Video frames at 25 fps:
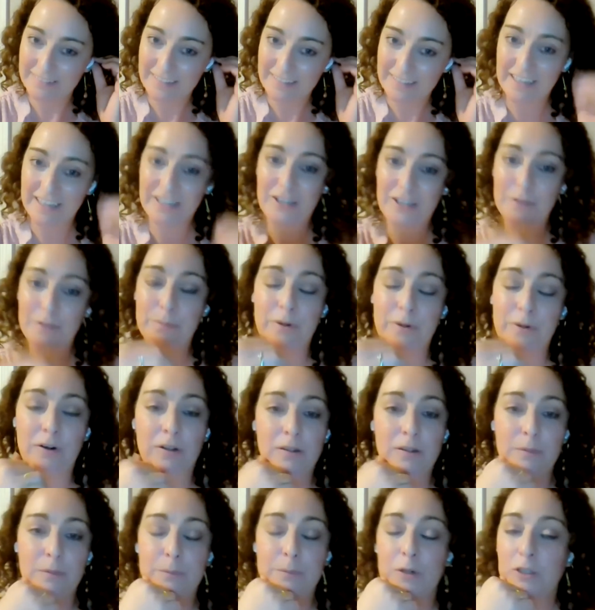Thank you,
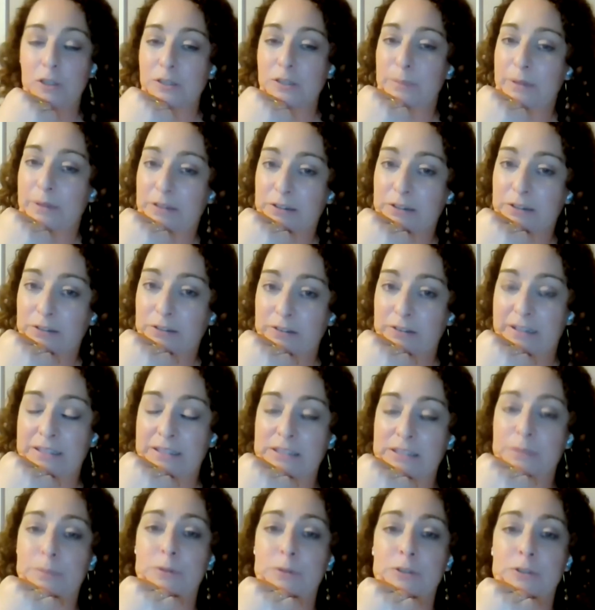Paul. Paul's been a
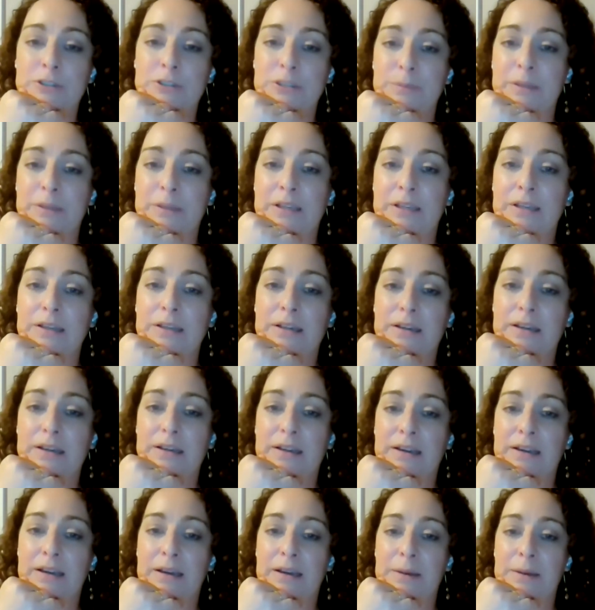great support to me.
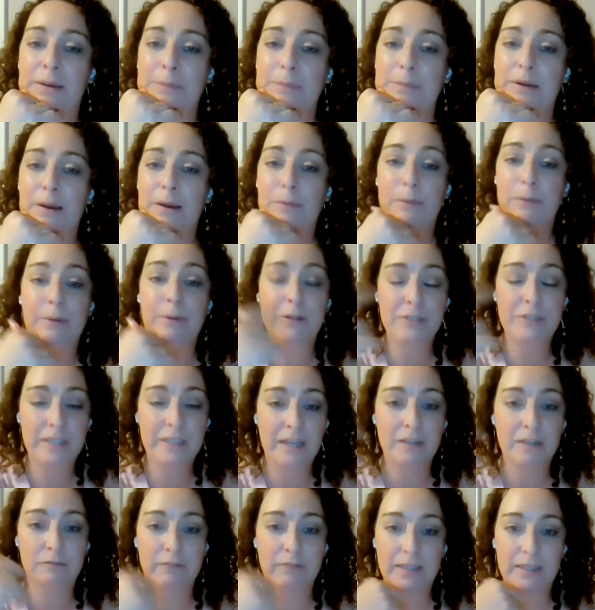Uh, I'm about to
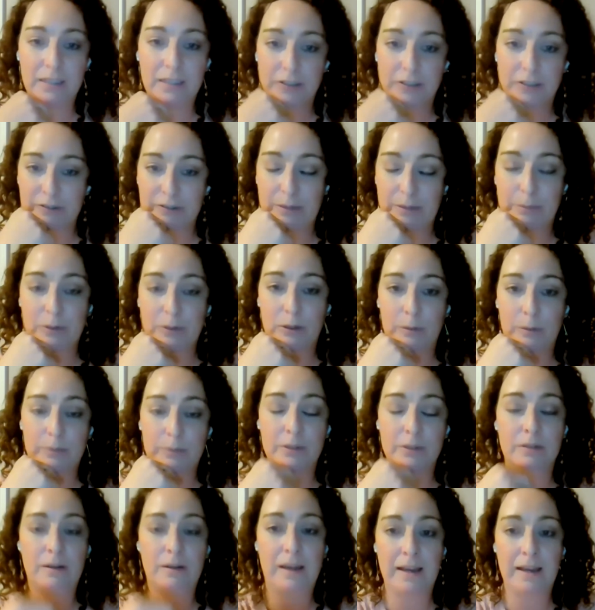get a real degree, Paul,
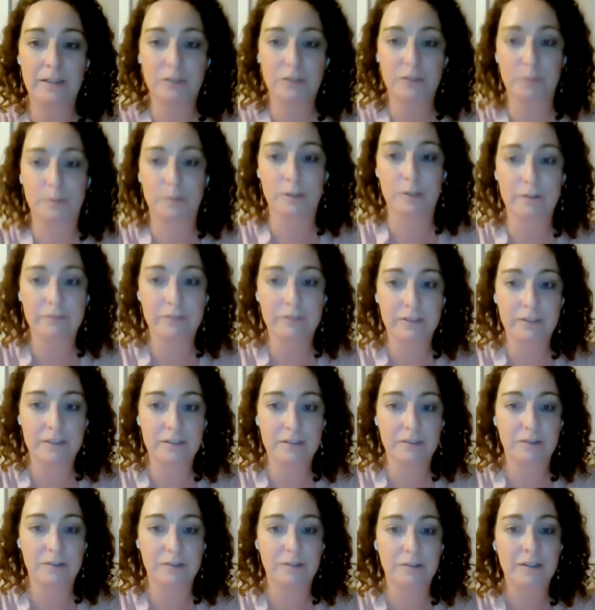but I had to work for it.
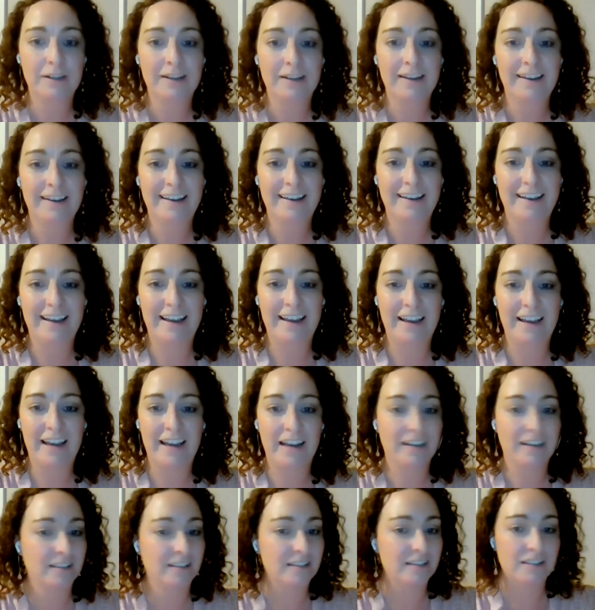So uh,
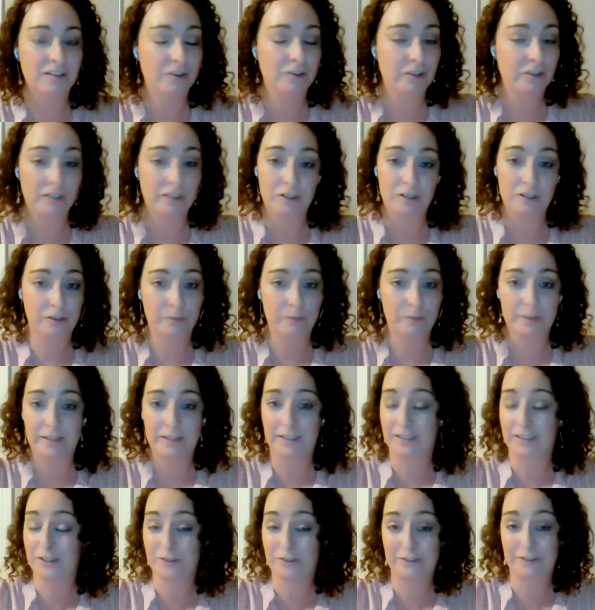and it's nothing to do with
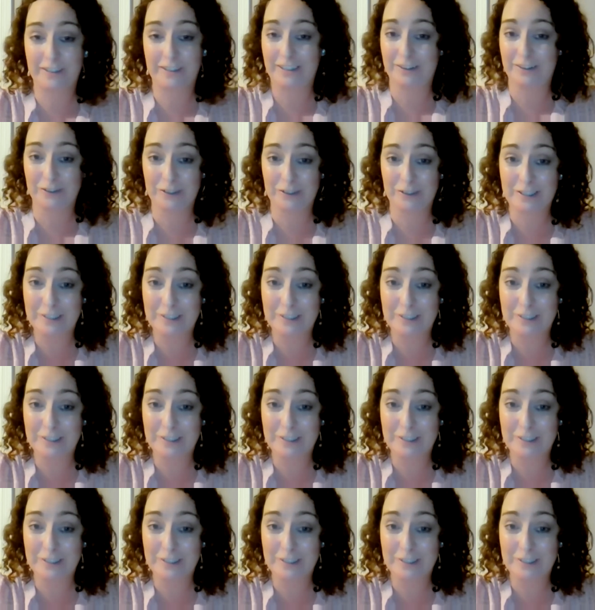history either.